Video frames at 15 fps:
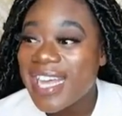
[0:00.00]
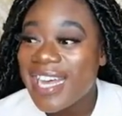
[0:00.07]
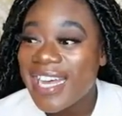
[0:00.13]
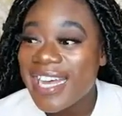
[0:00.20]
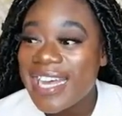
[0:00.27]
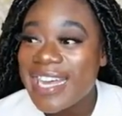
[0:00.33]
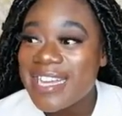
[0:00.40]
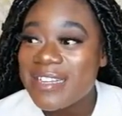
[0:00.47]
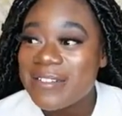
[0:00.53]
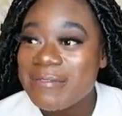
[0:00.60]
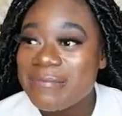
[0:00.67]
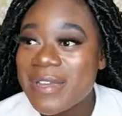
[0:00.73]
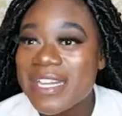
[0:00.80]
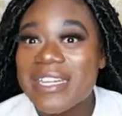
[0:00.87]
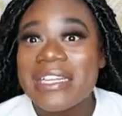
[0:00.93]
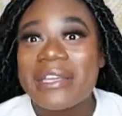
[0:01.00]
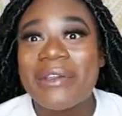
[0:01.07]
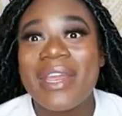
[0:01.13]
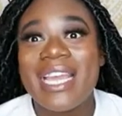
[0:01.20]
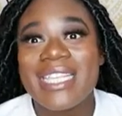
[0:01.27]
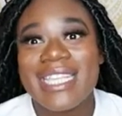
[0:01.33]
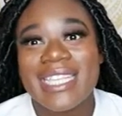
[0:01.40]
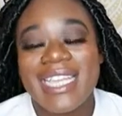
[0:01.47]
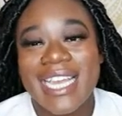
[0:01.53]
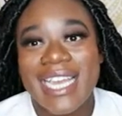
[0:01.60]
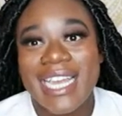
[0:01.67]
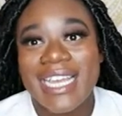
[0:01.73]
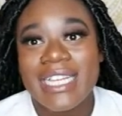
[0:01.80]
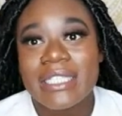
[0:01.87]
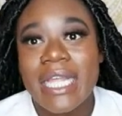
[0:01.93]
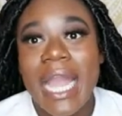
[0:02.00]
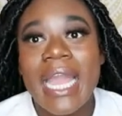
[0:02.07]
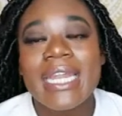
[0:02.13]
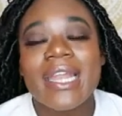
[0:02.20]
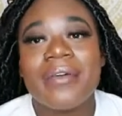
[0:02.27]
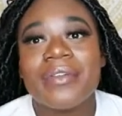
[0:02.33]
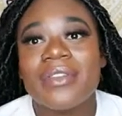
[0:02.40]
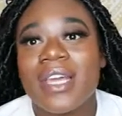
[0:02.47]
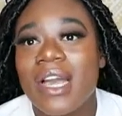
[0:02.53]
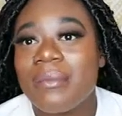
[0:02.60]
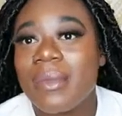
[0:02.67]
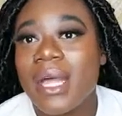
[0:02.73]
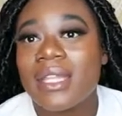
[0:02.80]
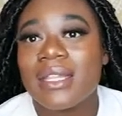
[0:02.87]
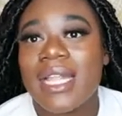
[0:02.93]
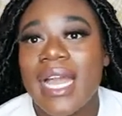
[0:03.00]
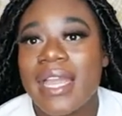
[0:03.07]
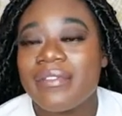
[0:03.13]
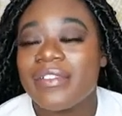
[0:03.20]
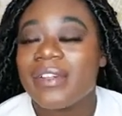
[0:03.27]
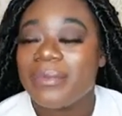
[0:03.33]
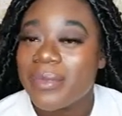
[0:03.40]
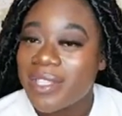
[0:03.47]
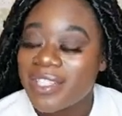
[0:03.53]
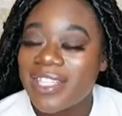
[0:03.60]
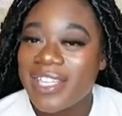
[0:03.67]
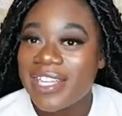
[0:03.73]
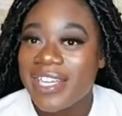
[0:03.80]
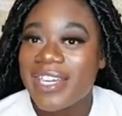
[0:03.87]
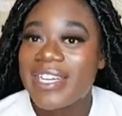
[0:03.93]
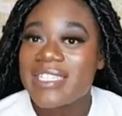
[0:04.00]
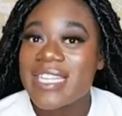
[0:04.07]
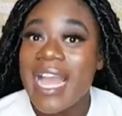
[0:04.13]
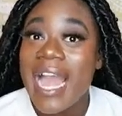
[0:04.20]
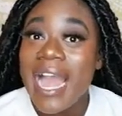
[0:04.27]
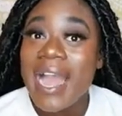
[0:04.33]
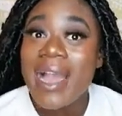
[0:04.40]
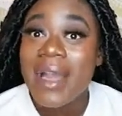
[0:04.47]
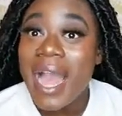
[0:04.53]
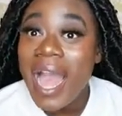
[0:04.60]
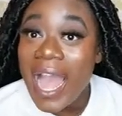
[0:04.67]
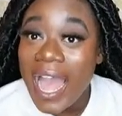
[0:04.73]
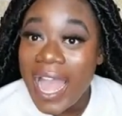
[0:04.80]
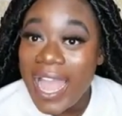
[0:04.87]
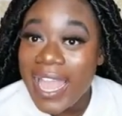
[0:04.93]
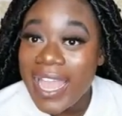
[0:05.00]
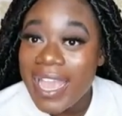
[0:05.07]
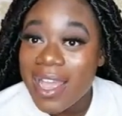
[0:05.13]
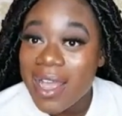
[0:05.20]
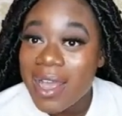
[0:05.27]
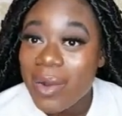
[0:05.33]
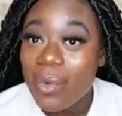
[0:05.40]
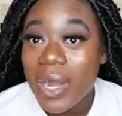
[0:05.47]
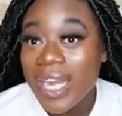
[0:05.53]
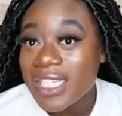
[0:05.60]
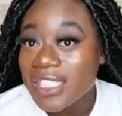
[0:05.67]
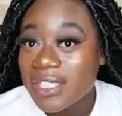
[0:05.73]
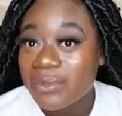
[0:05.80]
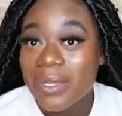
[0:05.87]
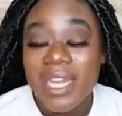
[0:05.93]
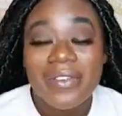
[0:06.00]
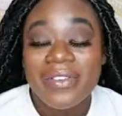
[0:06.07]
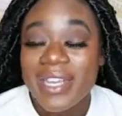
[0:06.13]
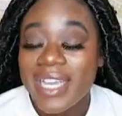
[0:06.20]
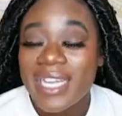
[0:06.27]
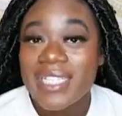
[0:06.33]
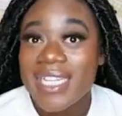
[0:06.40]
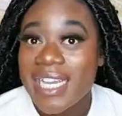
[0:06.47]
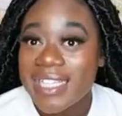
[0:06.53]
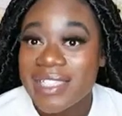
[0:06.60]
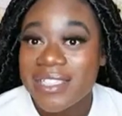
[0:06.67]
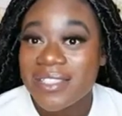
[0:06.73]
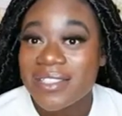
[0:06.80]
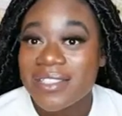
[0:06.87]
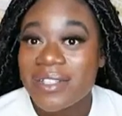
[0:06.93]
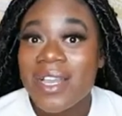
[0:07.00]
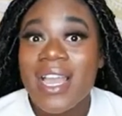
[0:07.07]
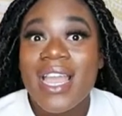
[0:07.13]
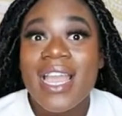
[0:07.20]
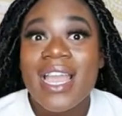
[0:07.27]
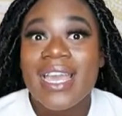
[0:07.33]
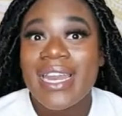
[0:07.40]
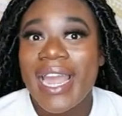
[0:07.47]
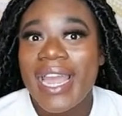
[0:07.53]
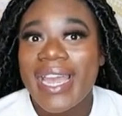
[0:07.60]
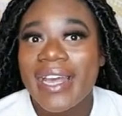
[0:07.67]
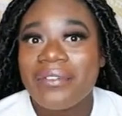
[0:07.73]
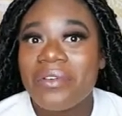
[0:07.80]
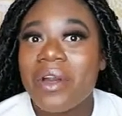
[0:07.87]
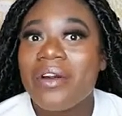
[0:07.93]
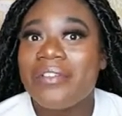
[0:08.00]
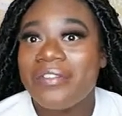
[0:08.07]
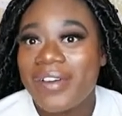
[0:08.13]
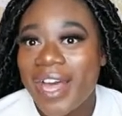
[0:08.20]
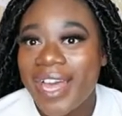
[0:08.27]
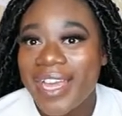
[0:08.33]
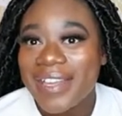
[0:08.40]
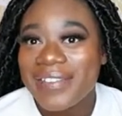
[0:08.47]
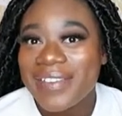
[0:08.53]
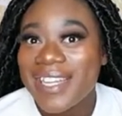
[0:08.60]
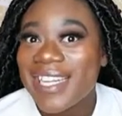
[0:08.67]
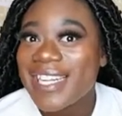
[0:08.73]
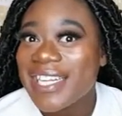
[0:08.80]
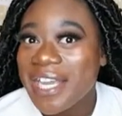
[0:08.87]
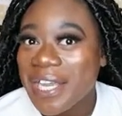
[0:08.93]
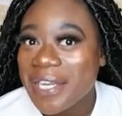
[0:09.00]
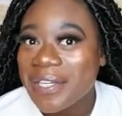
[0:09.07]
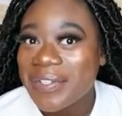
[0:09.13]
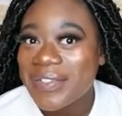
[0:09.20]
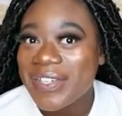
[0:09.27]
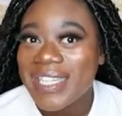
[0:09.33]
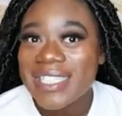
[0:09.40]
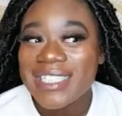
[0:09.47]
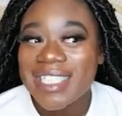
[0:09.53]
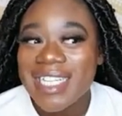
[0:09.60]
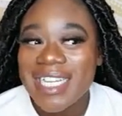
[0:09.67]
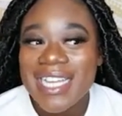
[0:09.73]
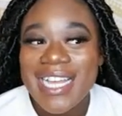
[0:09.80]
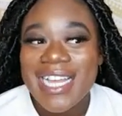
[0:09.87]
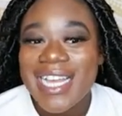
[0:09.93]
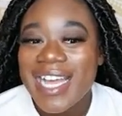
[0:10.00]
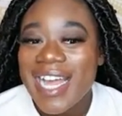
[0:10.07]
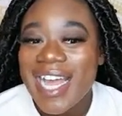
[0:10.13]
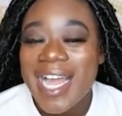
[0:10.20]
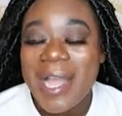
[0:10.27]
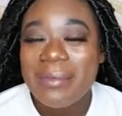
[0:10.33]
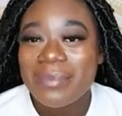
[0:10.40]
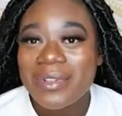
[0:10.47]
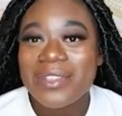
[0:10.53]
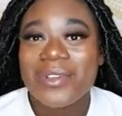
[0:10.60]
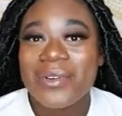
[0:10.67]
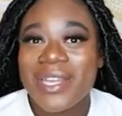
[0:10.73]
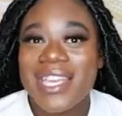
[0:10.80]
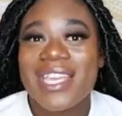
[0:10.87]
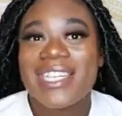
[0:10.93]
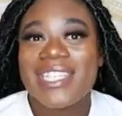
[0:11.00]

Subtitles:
And the crazy thing is, I never thought in my life, in a million years, watching will ever get tattoos, and I have 5 now because I'm low-key